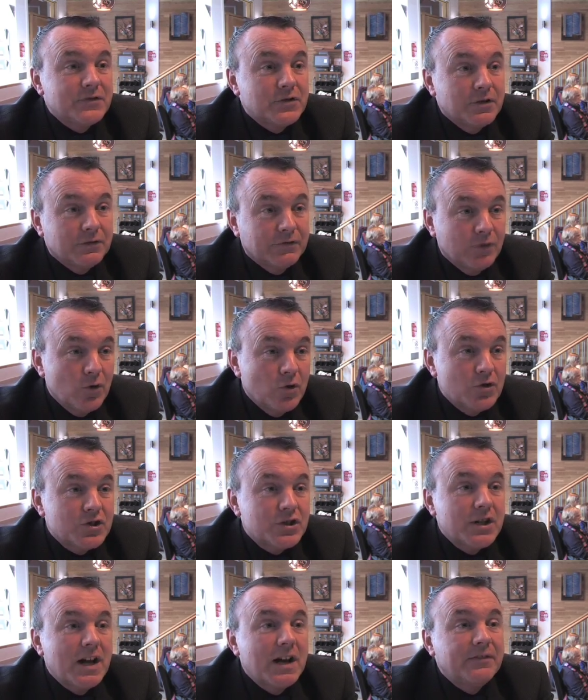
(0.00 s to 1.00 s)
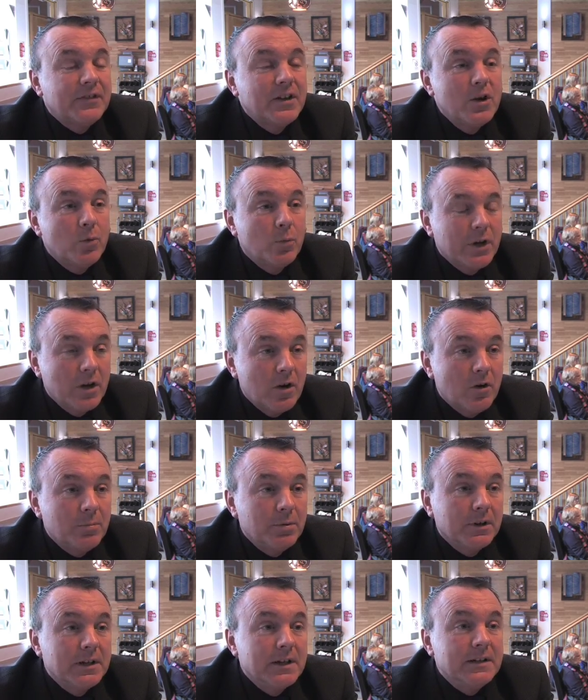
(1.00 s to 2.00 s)
to the floor staff, we all
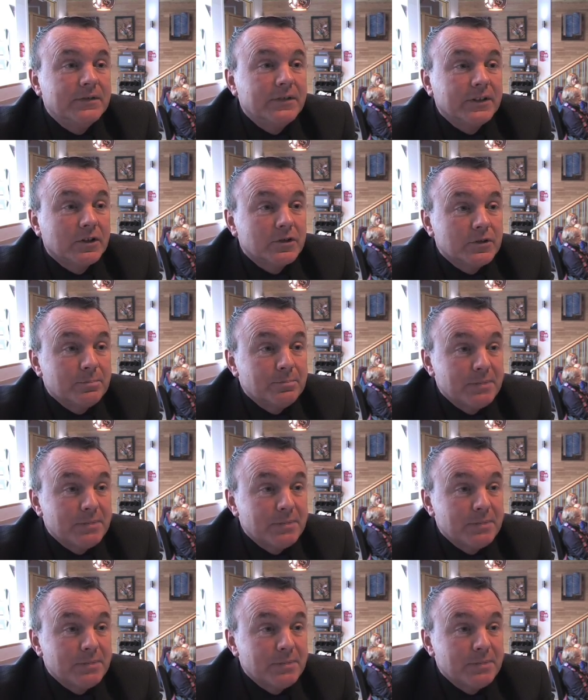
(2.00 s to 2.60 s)
believe that the